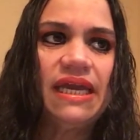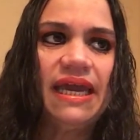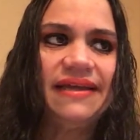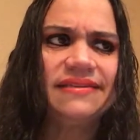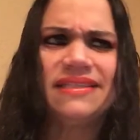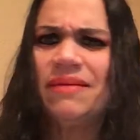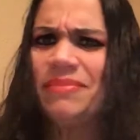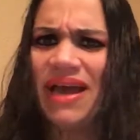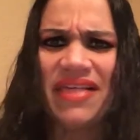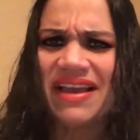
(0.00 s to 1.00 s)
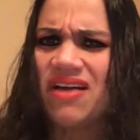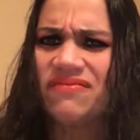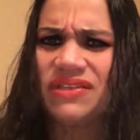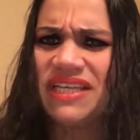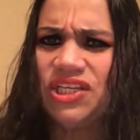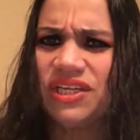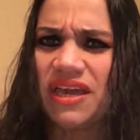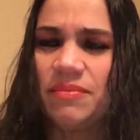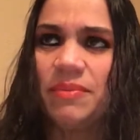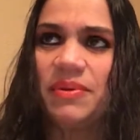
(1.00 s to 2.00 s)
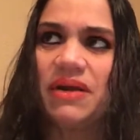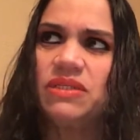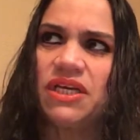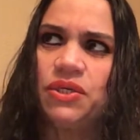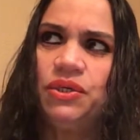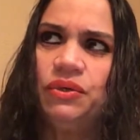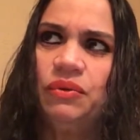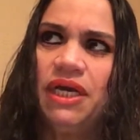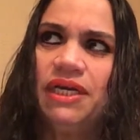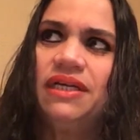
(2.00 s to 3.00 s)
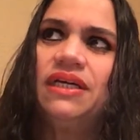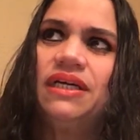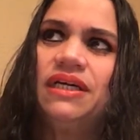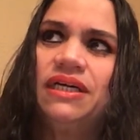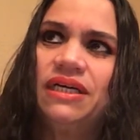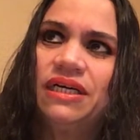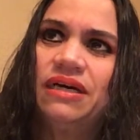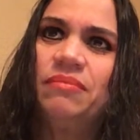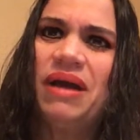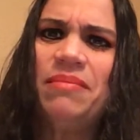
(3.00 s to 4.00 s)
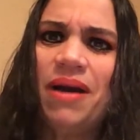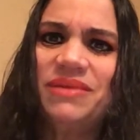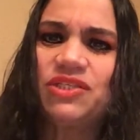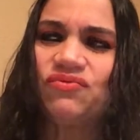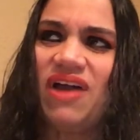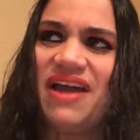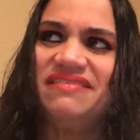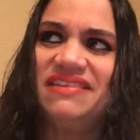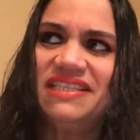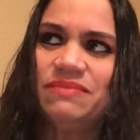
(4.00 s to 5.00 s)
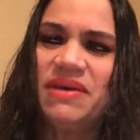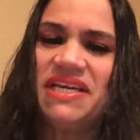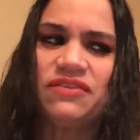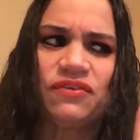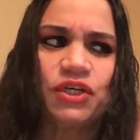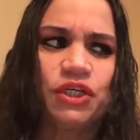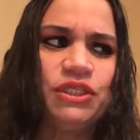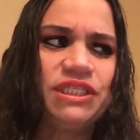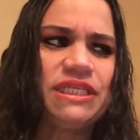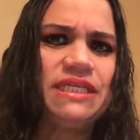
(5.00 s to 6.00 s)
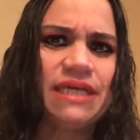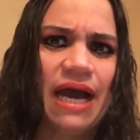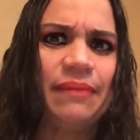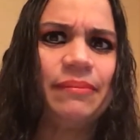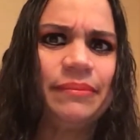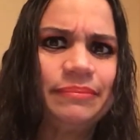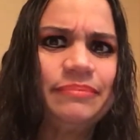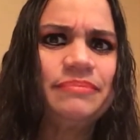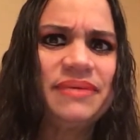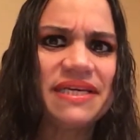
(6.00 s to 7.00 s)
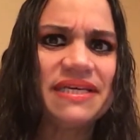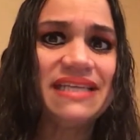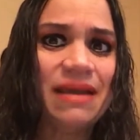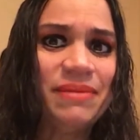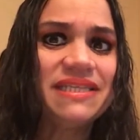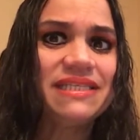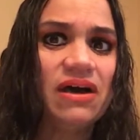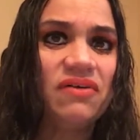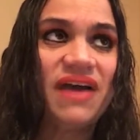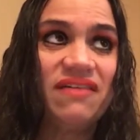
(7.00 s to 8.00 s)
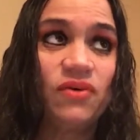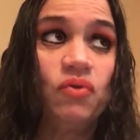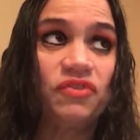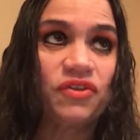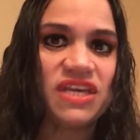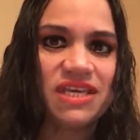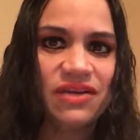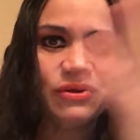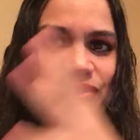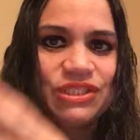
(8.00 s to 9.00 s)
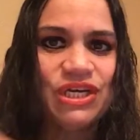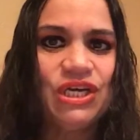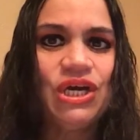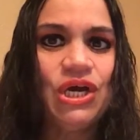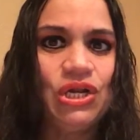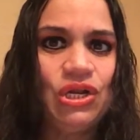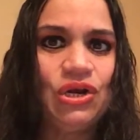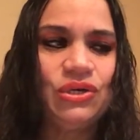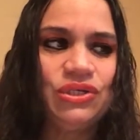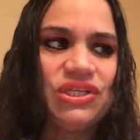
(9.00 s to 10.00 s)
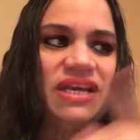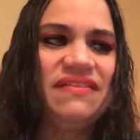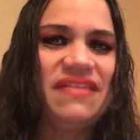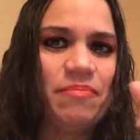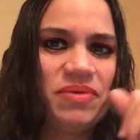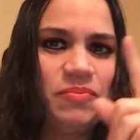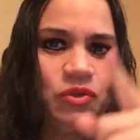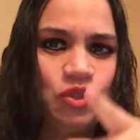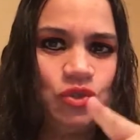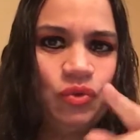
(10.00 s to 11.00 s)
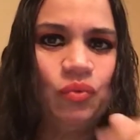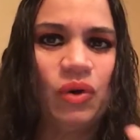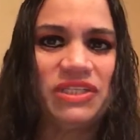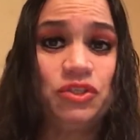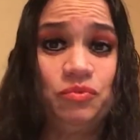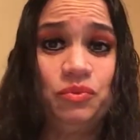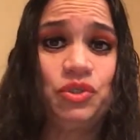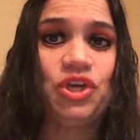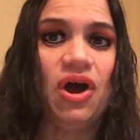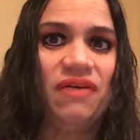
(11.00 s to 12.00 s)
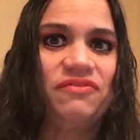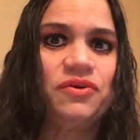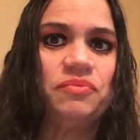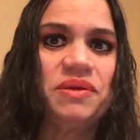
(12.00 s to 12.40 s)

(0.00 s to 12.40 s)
And somehow that conversation came up and I was like, "You know what? My mom is right. This makes for a good tea time." Because I myself have over the years learned that people do want to mooch off you.